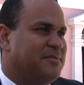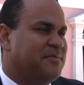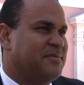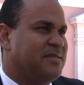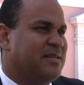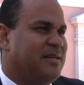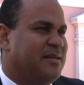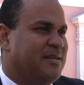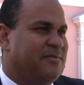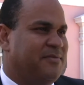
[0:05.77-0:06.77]

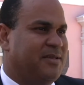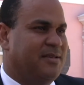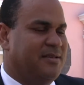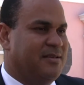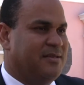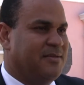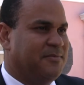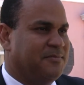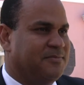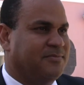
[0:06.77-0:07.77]
sale of the,
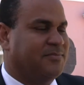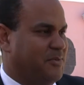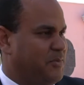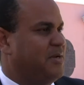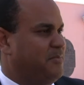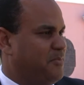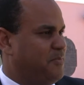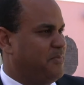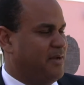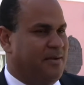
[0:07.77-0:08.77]
we could
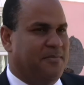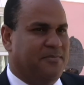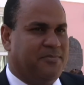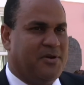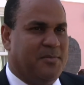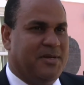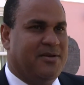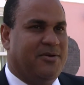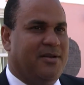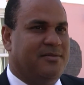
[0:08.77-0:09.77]
commonly
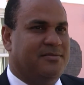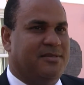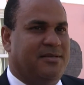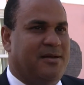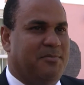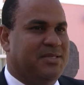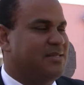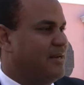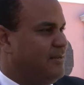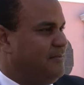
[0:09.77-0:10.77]
call the number
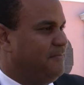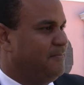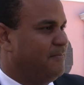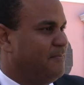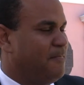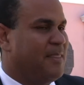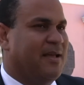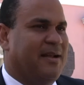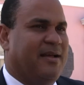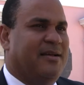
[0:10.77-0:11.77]
selling.
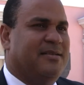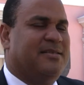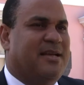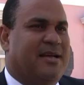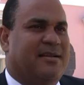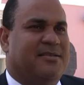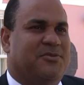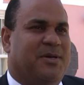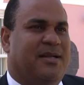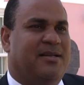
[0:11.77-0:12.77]
And I understand as
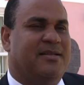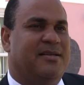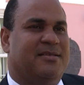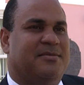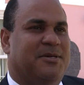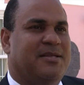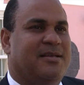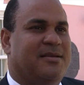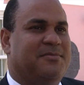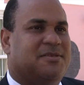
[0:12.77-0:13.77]
well that there are some other
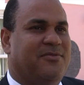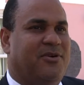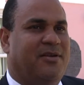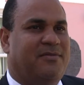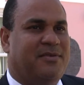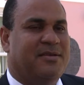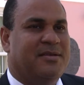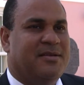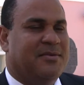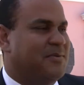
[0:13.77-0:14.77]
games involved,
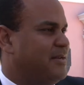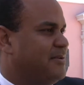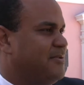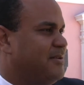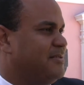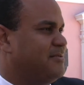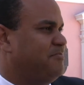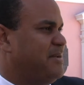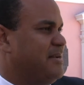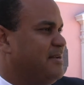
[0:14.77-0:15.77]
what they call
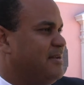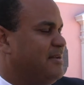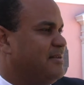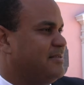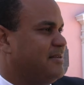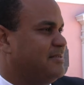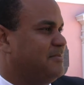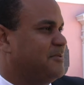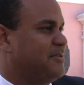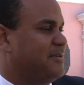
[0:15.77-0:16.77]
spinning. I guess that's
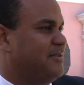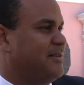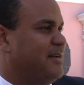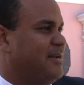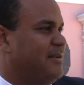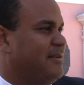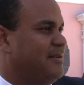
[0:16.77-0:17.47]
some sort of online.